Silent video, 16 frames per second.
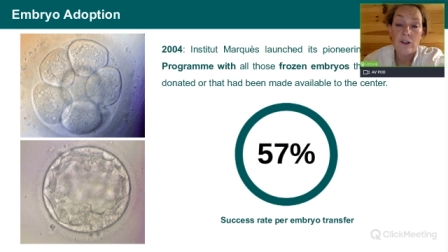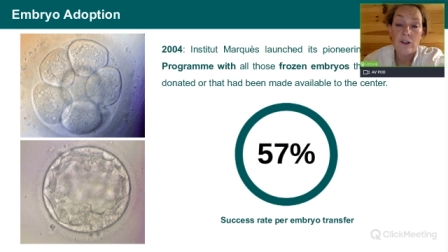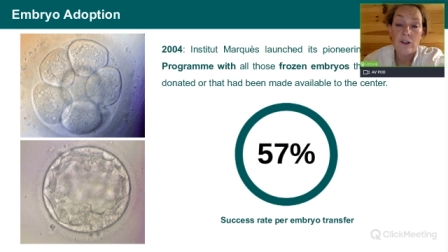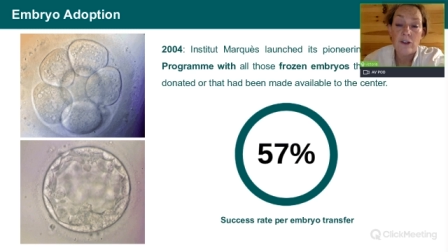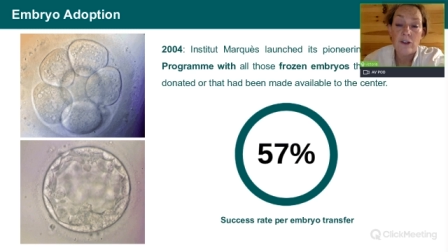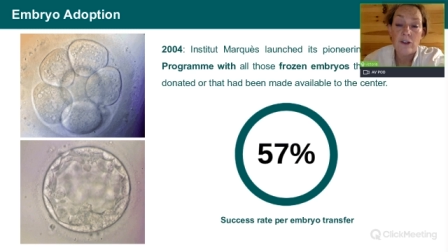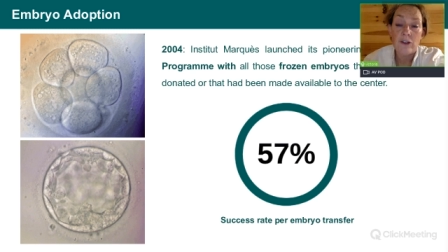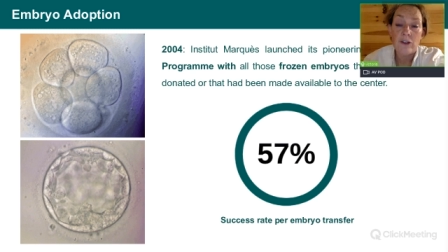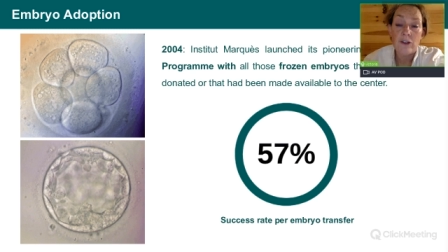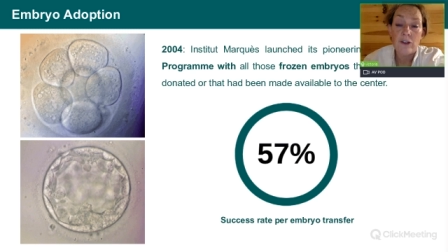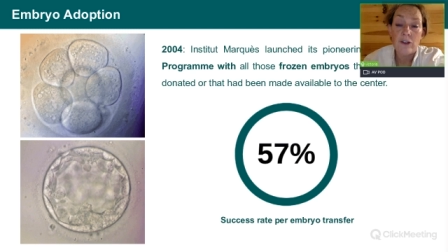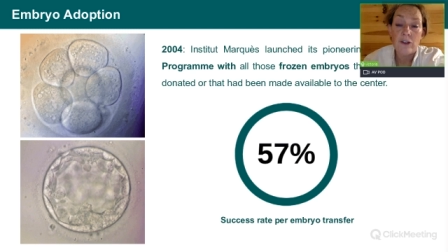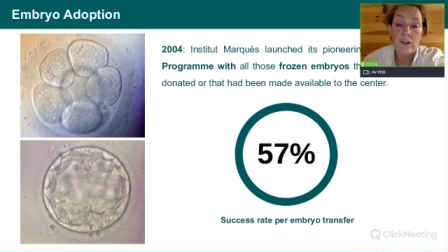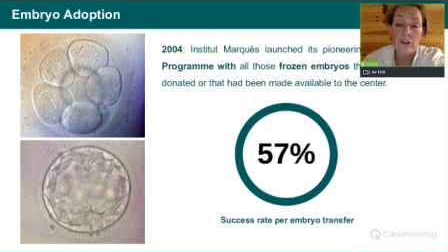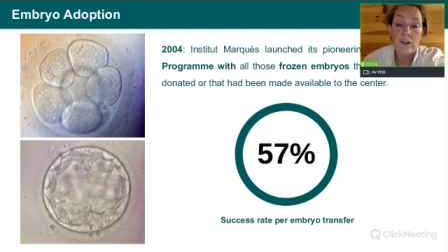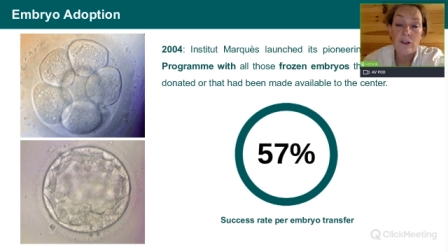who have
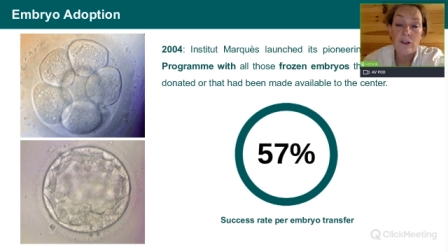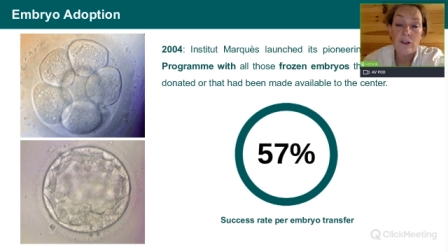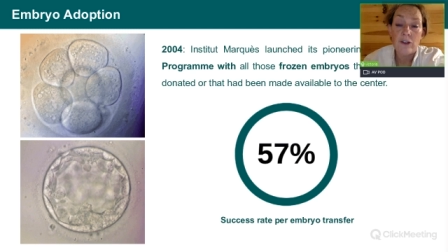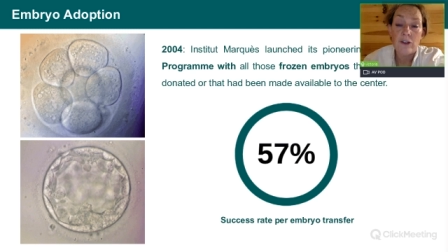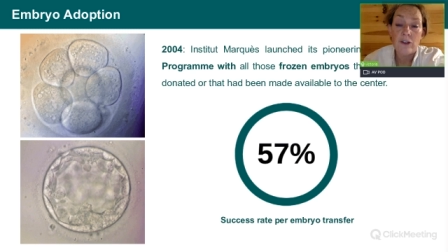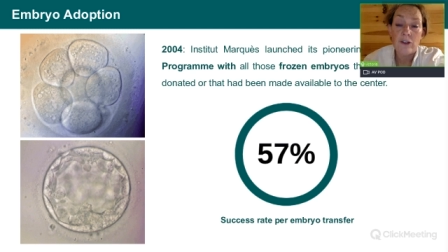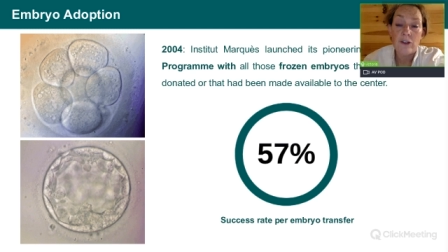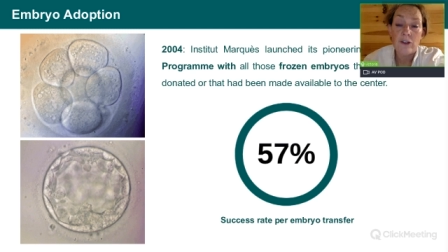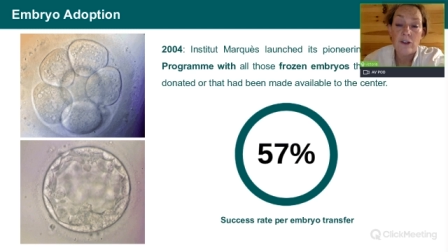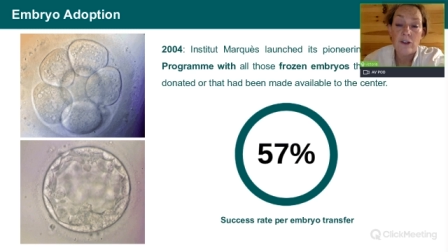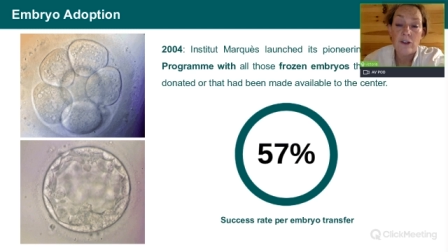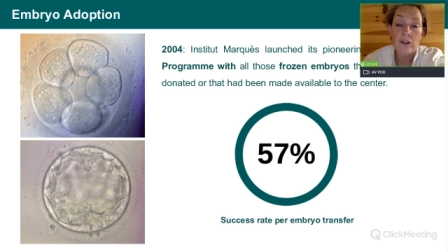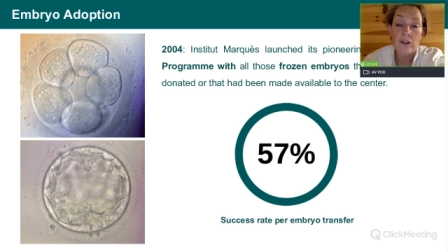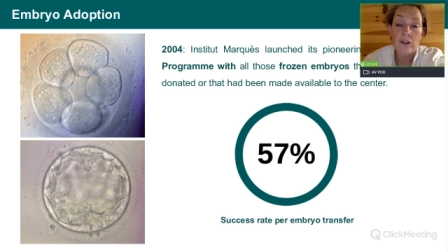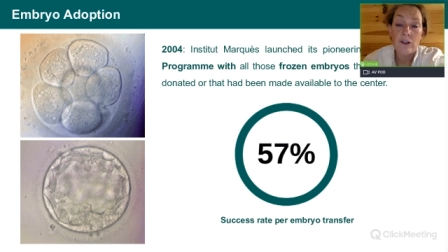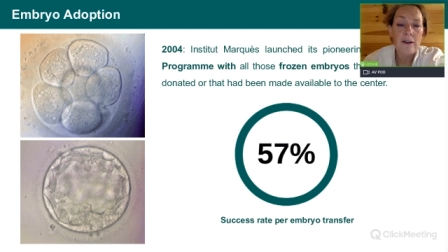chosen not to do
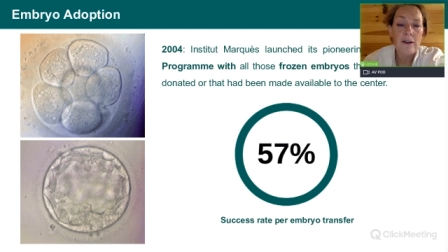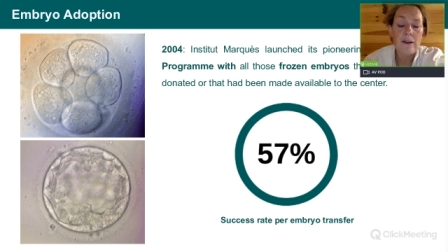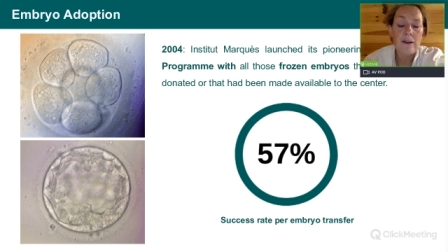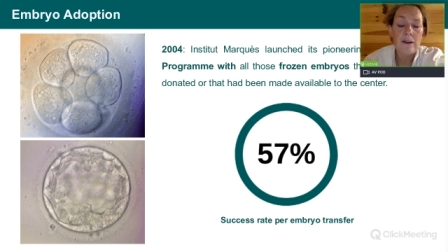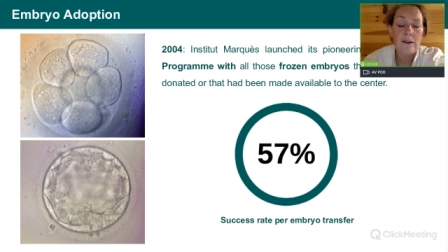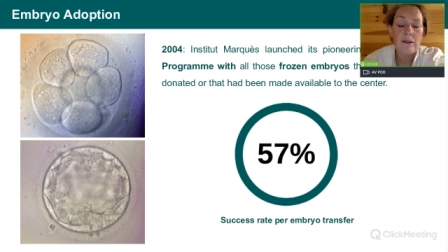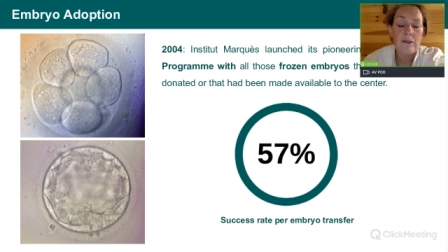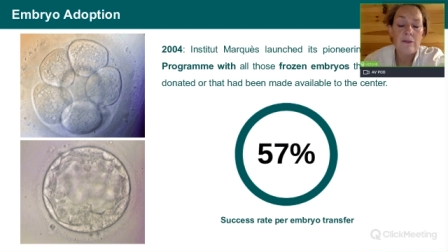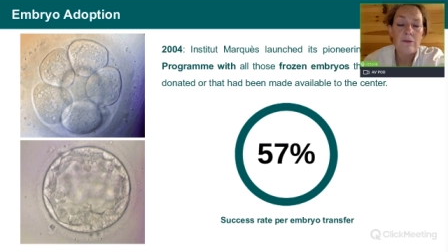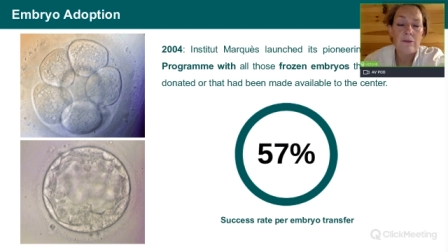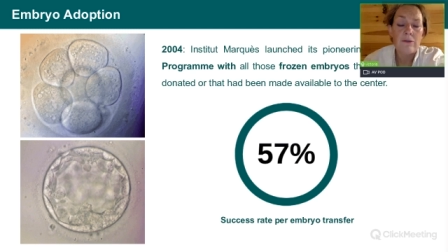any uh,